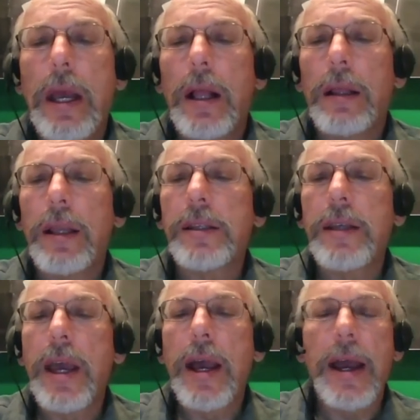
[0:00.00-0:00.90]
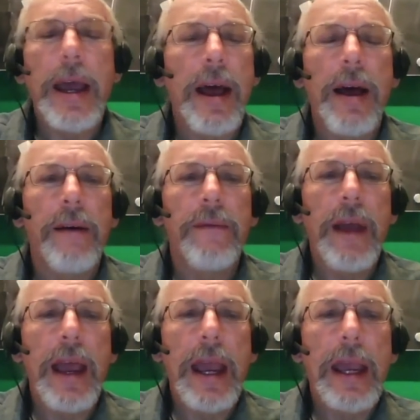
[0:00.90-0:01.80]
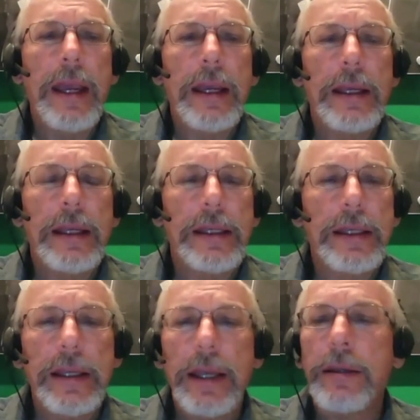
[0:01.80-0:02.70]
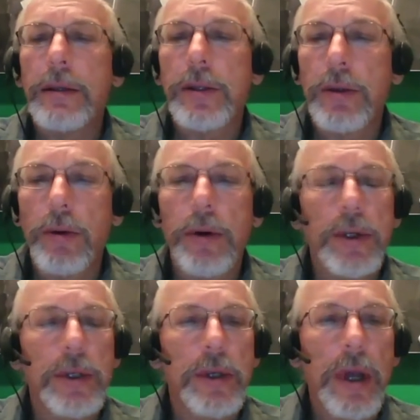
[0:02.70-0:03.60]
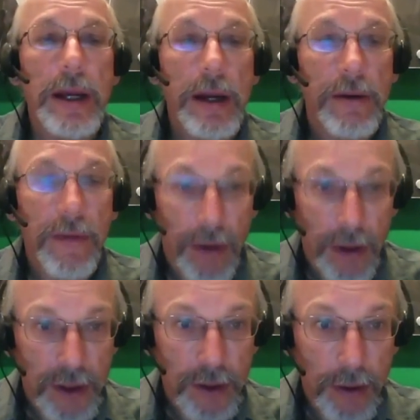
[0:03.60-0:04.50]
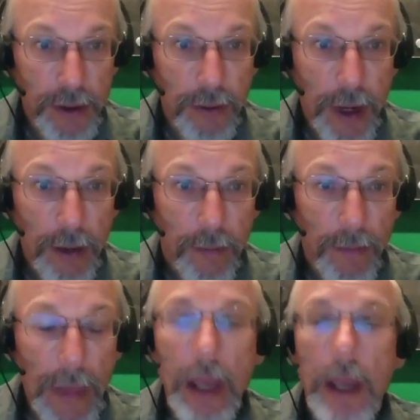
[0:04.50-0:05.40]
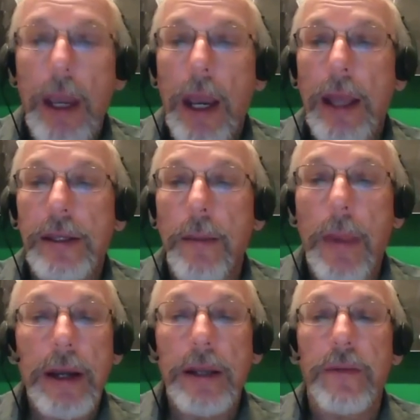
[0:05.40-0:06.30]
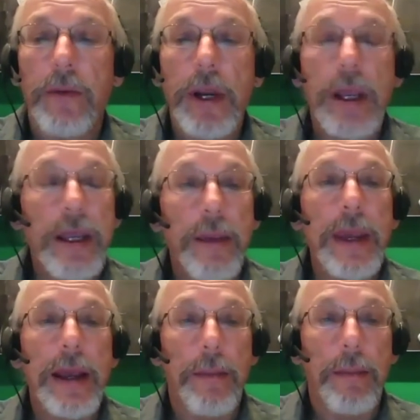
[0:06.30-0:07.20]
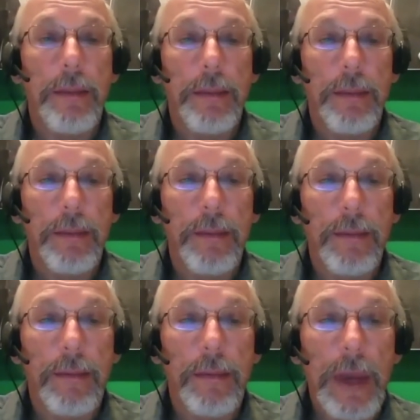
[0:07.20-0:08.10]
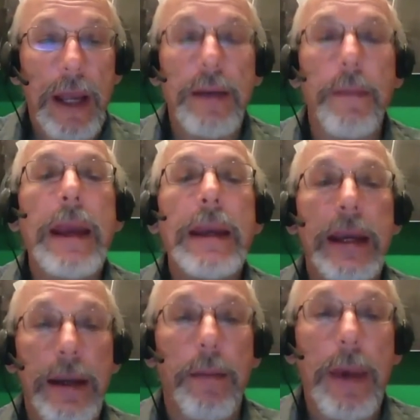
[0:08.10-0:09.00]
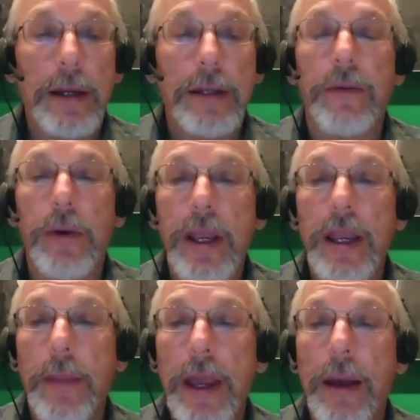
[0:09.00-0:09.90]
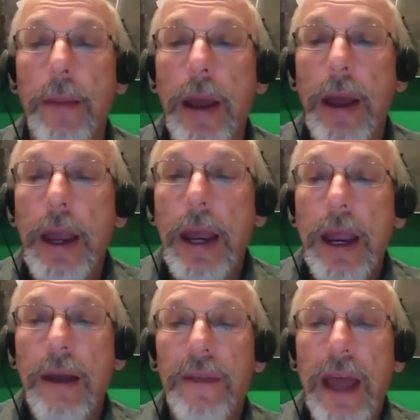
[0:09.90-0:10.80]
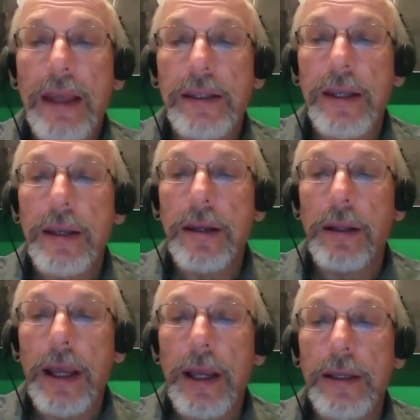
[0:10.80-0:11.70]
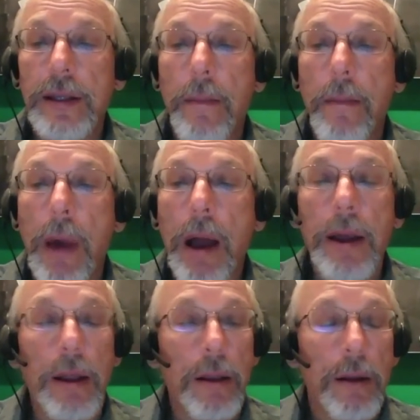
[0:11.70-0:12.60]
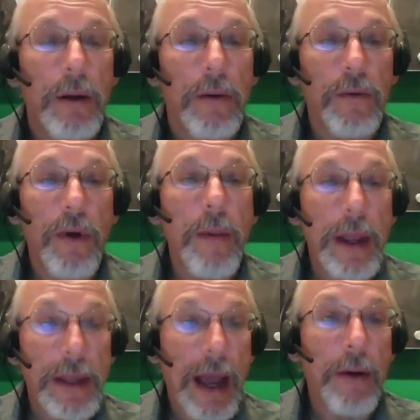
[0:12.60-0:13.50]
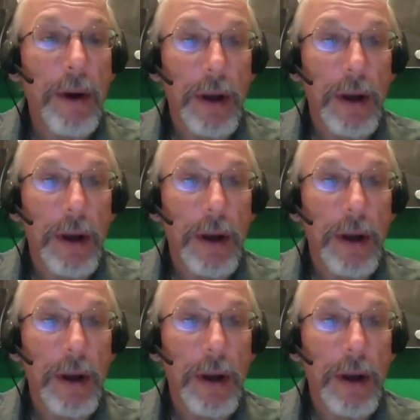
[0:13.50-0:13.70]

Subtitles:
Let's say I have a signal source, an interference source, okay? It's at minus 40 dBm. It's emitting at minus 40 dBm. If that signal is a mile from a tower,